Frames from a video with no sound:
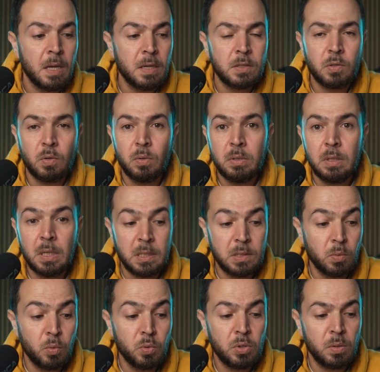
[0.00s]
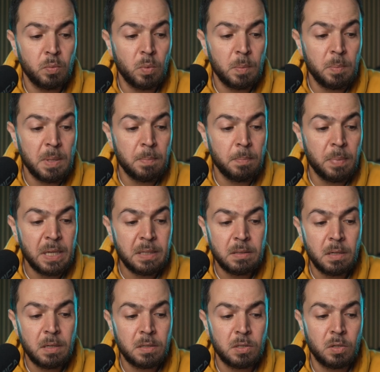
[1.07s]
so the resolution will be better,